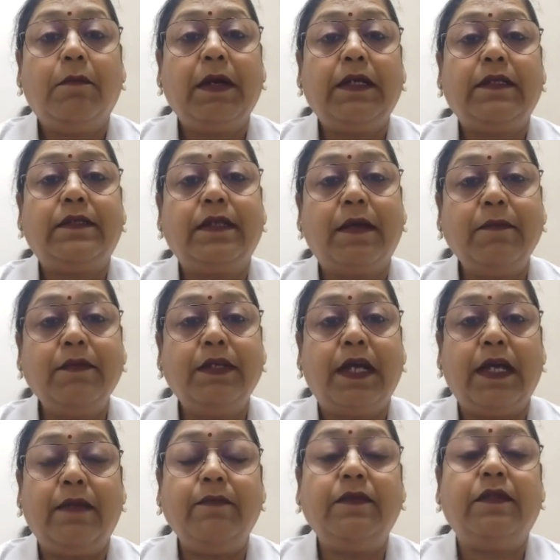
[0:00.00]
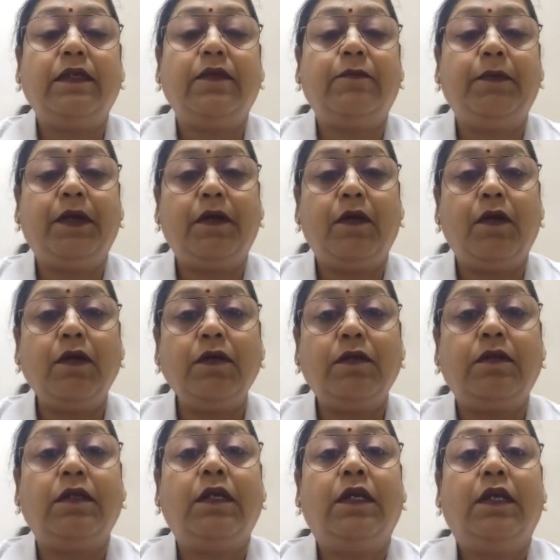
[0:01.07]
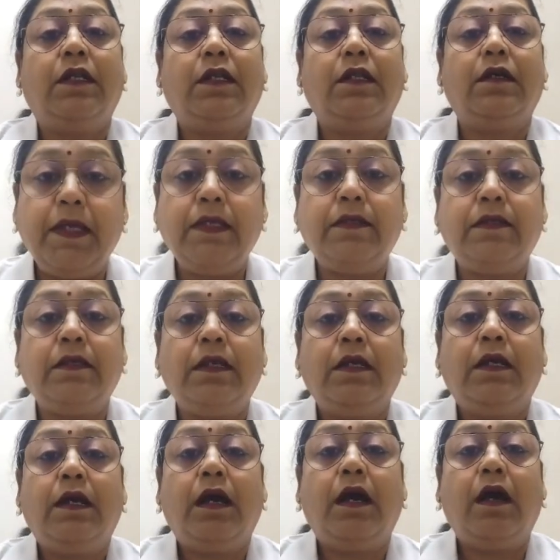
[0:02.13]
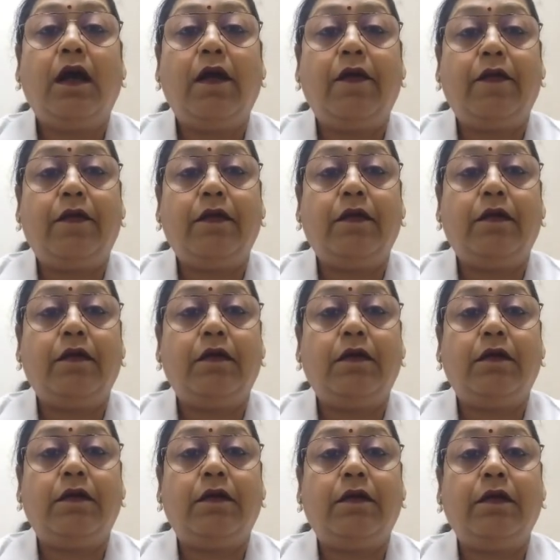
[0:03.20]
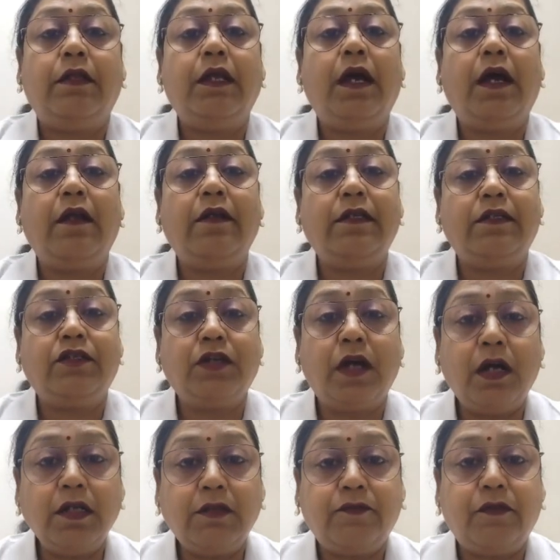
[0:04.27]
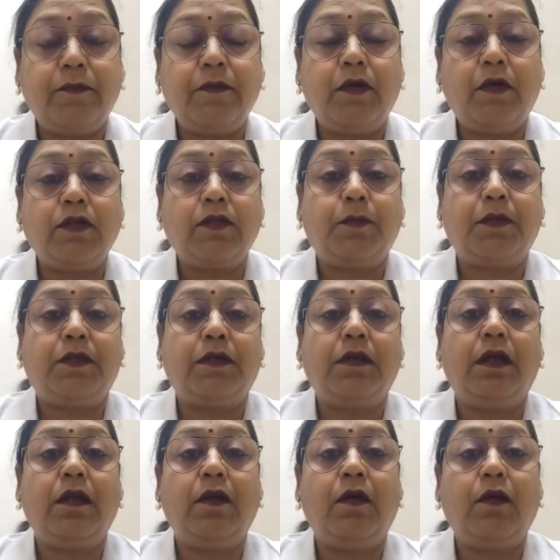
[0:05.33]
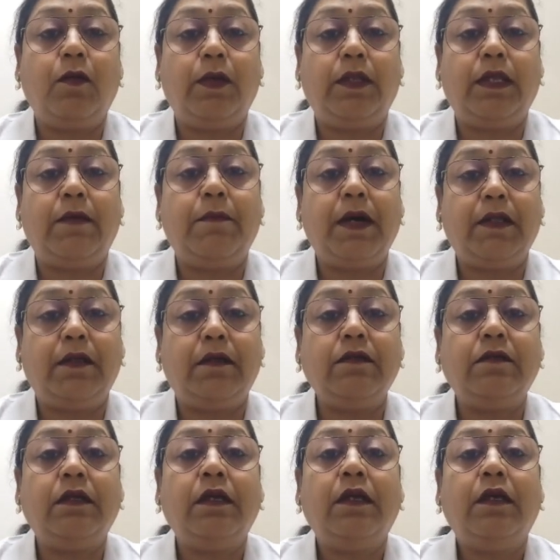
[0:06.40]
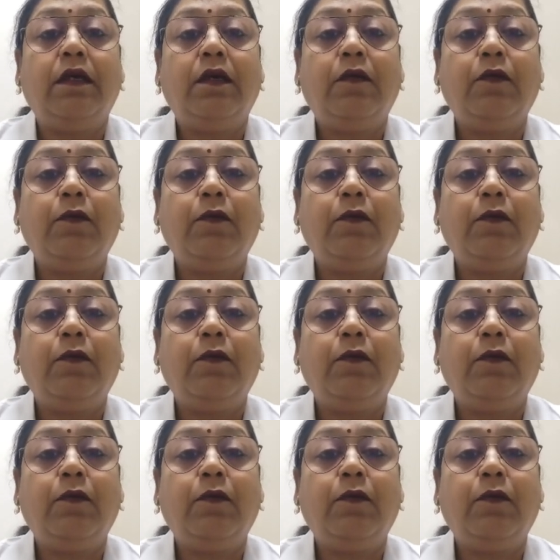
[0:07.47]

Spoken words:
but sometimes because babies are discharged from the hospital along with their mothers